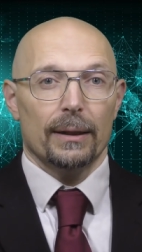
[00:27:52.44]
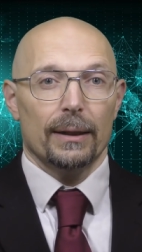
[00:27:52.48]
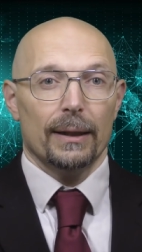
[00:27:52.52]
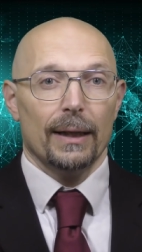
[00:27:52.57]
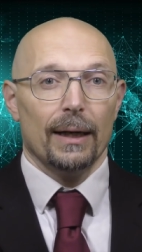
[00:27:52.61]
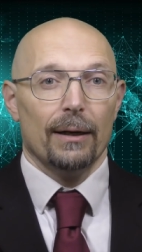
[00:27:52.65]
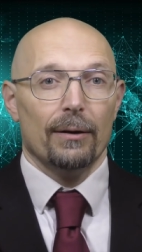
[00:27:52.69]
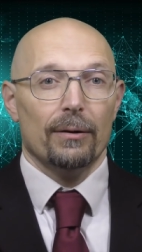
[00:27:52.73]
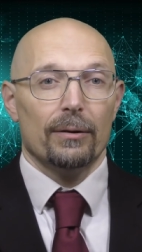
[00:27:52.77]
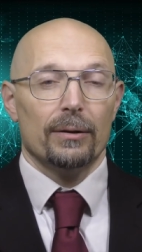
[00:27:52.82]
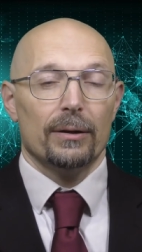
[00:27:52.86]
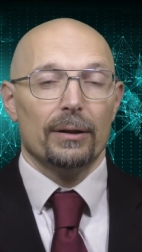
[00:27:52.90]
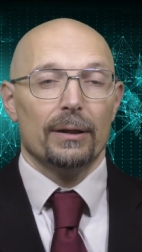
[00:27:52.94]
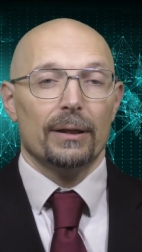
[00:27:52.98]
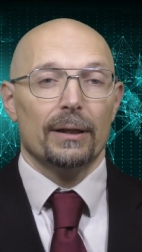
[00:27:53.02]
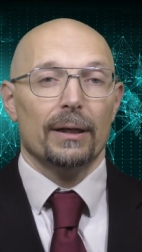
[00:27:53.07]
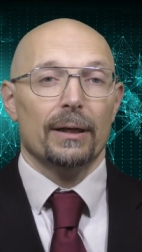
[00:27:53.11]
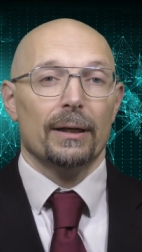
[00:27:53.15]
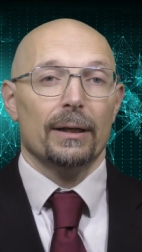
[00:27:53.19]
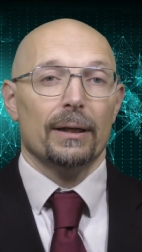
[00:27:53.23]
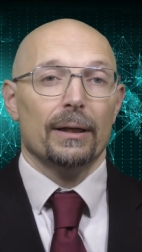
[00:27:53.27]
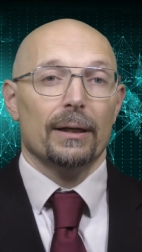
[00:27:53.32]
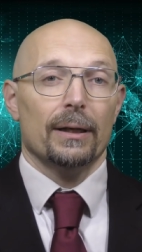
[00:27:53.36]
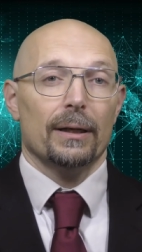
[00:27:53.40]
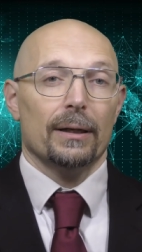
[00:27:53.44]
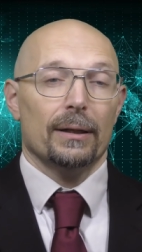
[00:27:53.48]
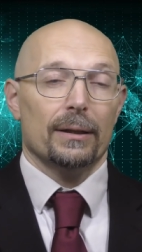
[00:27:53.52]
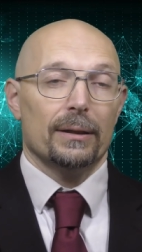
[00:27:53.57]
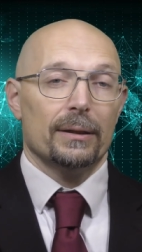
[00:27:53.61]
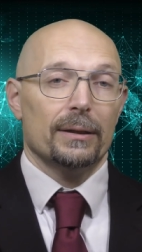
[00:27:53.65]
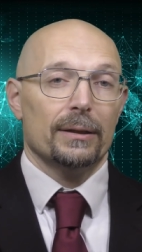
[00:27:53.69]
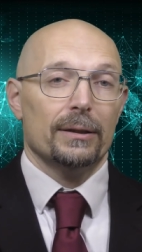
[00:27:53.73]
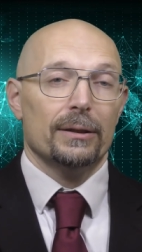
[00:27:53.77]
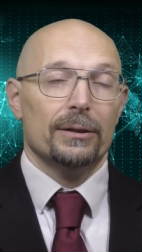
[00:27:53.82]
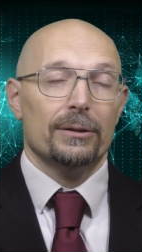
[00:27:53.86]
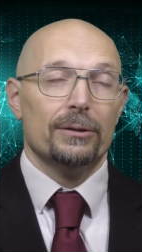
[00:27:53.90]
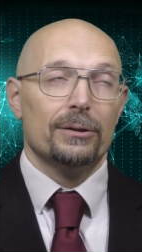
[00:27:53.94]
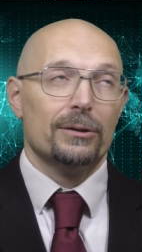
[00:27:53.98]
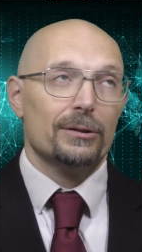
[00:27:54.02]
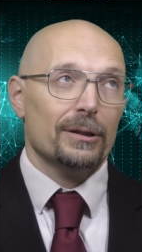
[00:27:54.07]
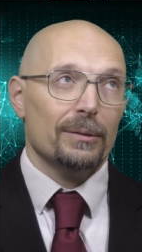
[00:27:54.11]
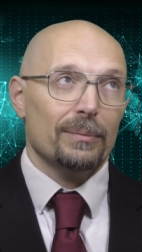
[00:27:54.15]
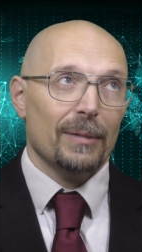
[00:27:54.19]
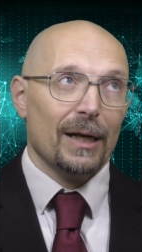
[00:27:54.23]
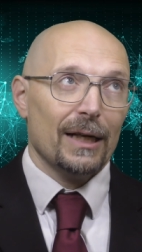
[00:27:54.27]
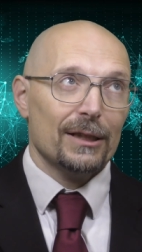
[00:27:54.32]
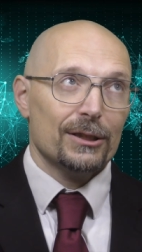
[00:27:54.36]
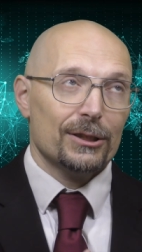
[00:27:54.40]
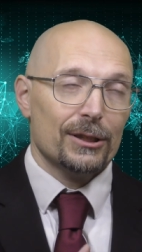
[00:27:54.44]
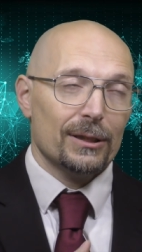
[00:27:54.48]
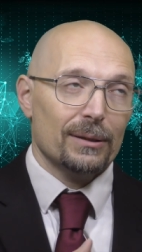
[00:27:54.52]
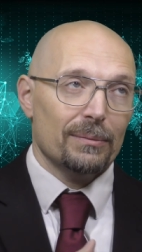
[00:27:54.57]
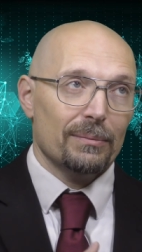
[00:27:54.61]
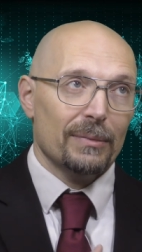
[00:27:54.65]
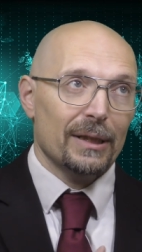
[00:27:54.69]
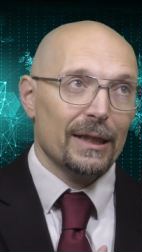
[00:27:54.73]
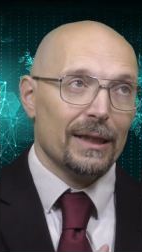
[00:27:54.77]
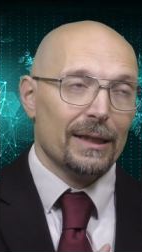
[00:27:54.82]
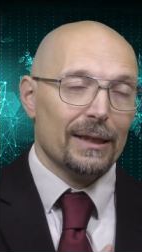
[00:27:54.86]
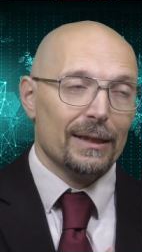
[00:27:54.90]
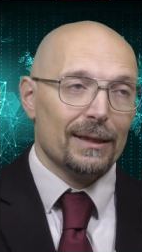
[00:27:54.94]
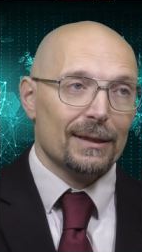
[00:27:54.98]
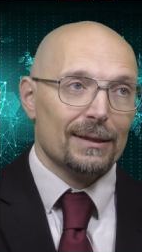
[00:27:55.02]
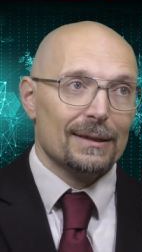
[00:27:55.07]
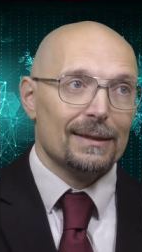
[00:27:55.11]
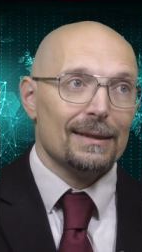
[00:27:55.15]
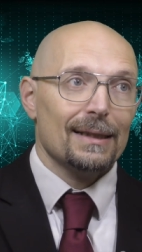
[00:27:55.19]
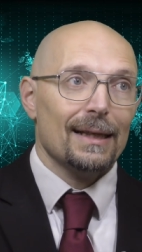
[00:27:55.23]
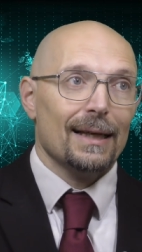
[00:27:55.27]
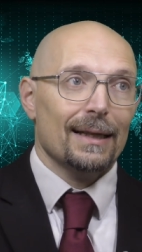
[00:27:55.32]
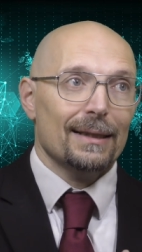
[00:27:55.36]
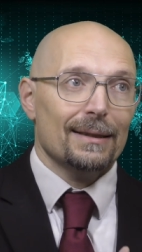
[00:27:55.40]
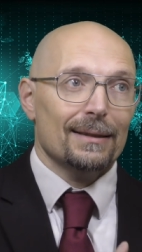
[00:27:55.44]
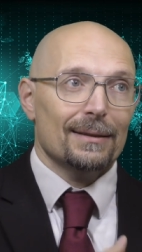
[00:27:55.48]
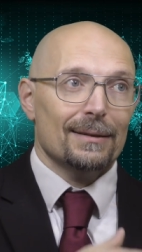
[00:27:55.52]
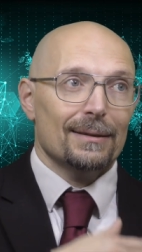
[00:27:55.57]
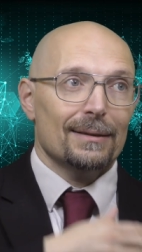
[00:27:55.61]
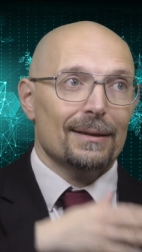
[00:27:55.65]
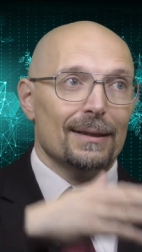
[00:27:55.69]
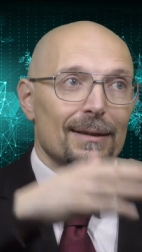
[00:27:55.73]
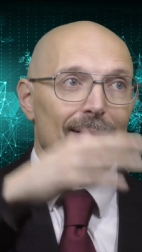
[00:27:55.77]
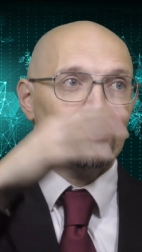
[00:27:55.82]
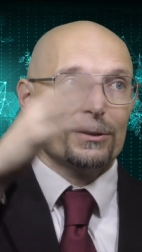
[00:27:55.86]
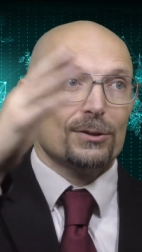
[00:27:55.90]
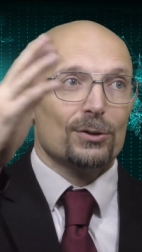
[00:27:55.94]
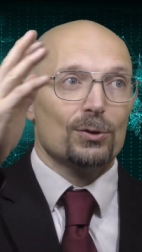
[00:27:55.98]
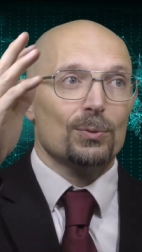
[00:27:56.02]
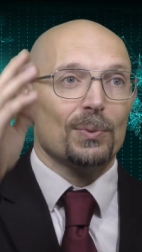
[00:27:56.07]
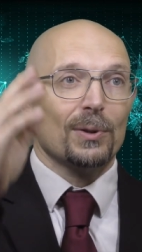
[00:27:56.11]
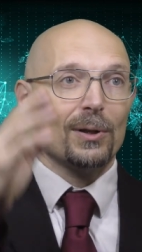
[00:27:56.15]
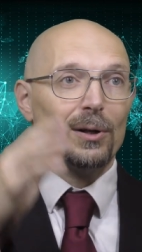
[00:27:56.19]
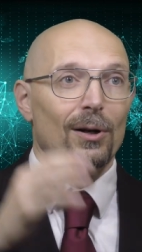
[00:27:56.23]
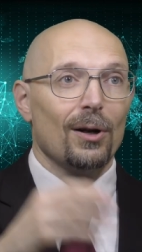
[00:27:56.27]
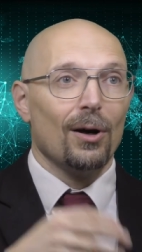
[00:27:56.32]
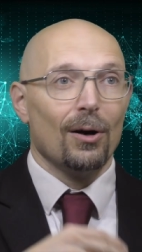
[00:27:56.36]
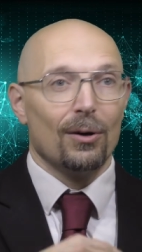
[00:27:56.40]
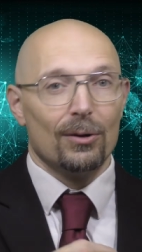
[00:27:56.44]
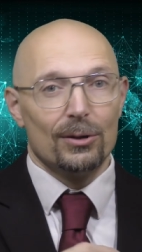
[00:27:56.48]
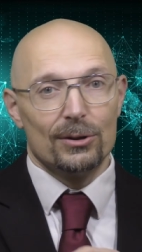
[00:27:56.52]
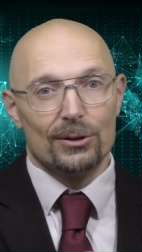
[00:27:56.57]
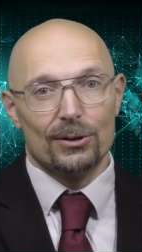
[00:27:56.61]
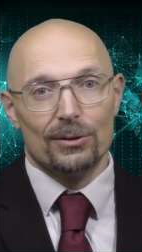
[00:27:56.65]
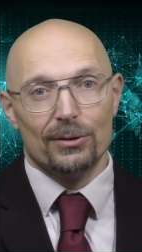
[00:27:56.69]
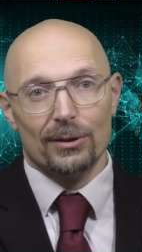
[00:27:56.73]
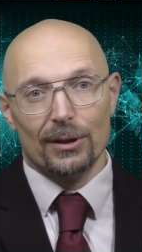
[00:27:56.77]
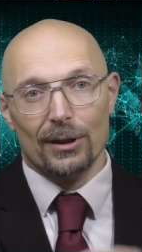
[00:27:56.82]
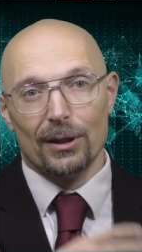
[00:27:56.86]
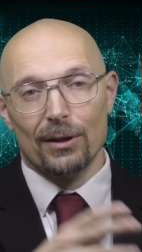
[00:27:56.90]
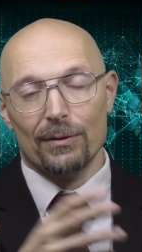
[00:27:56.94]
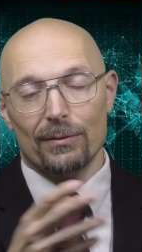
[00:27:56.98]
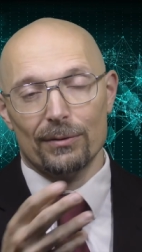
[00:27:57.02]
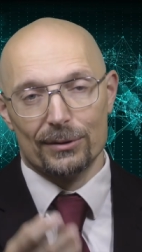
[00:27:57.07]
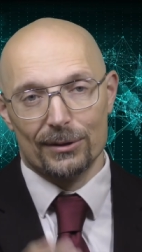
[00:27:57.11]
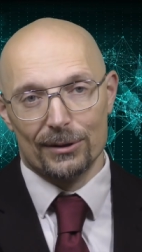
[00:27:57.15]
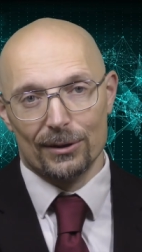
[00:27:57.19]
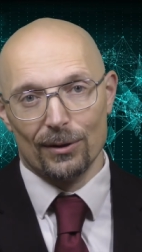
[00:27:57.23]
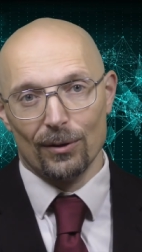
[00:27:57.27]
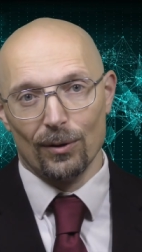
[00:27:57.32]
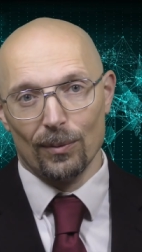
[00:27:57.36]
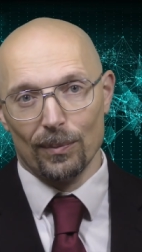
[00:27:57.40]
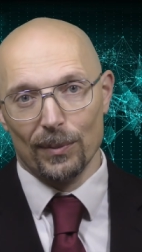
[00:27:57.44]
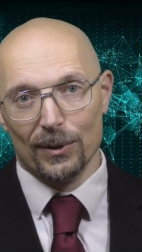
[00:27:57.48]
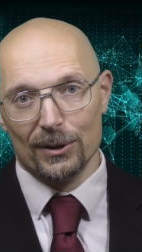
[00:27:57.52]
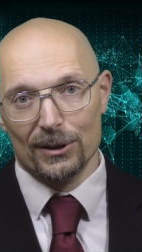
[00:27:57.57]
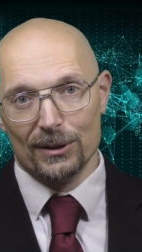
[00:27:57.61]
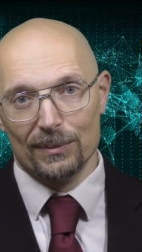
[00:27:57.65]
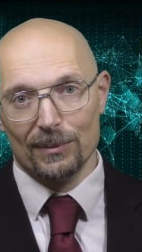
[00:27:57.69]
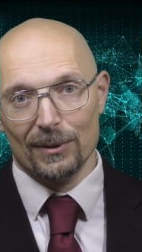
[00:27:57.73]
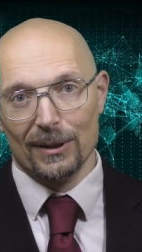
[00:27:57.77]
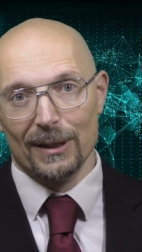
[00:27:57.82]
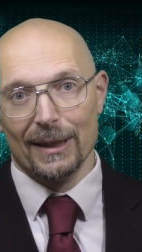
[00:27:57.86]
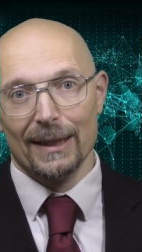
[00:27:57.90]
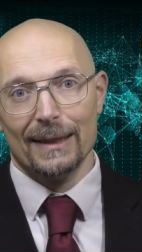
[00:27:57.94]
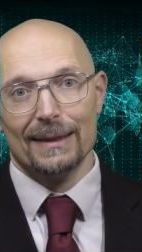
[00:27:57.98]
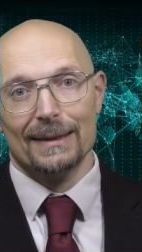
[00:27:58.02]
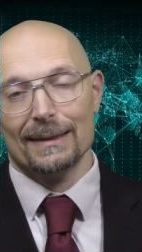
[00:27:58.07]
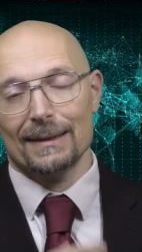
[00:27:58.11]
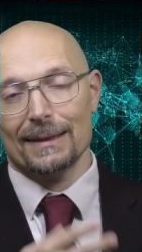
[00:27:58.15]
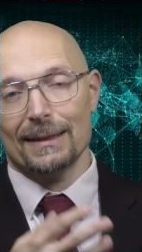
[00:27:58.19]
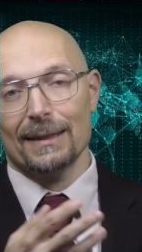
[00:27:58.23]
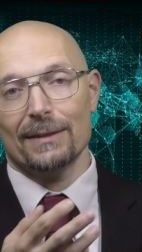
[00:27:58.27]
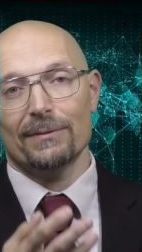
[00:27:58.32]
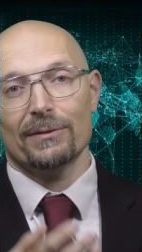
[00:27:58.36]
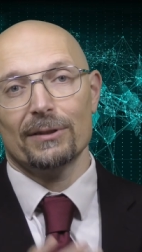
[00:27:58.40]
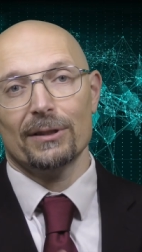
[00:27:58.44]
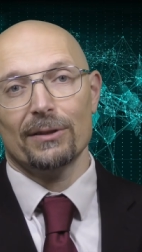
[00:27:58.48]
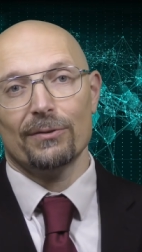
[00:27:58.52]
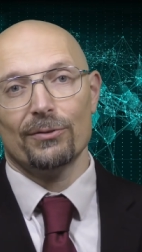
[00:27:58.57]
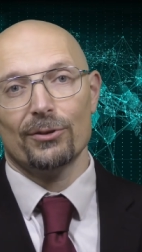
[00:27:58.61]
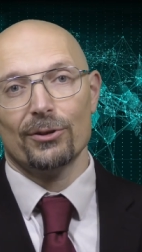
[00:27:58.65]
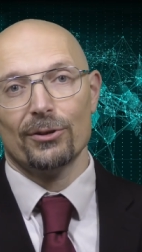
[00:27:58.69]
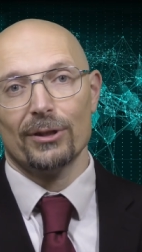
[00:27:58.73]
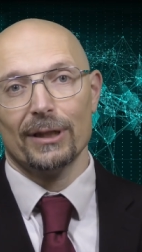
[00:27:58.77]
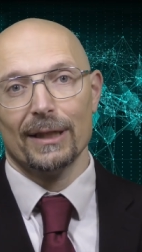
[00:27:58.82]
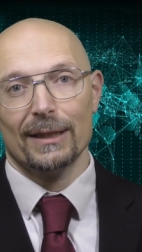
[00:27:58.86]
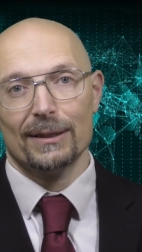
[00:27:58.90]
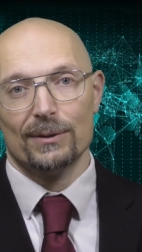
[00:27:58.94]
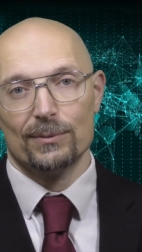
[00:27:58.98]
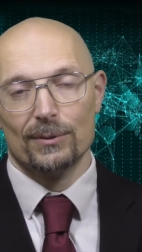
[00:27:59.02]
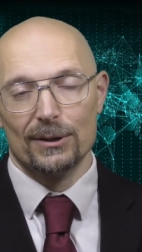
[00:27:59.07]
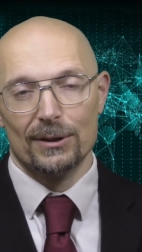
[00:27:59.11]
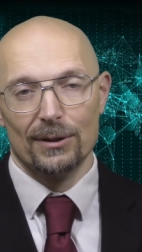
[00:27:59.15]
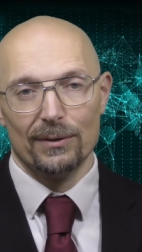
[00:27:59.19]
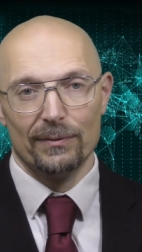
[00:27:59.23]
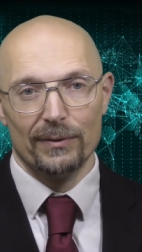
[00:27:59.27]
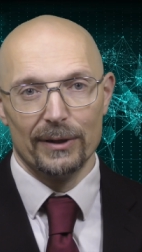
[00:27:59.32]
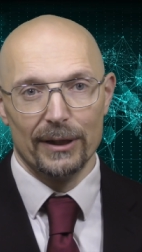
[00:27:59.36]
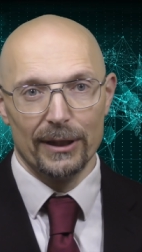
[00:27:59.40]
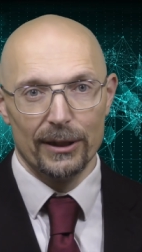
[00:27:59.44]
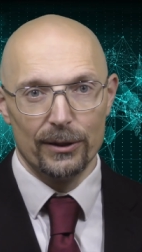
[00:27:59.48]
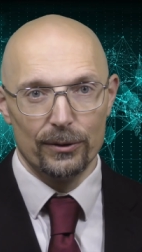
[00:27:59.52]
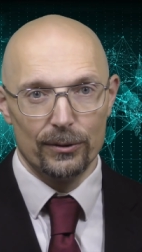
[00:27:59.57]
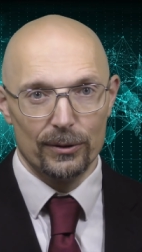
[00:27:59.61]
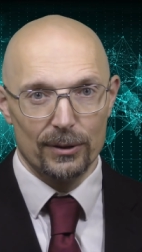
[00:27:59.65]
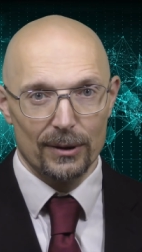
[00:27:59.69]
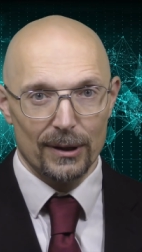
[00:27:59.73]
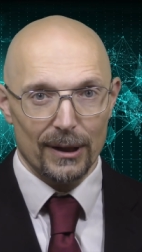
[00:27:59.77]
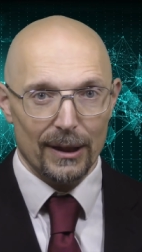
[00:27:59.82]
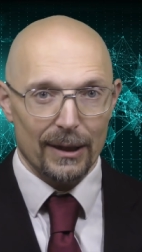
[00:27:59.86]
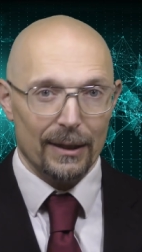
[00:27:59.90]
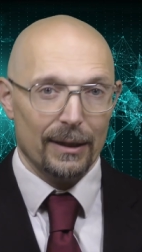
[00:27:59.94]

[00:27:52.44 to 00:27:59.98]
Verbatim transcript: Now, uh, you could imagine making a sled that's super long so it covers all possible cases, even if your guess was not very good.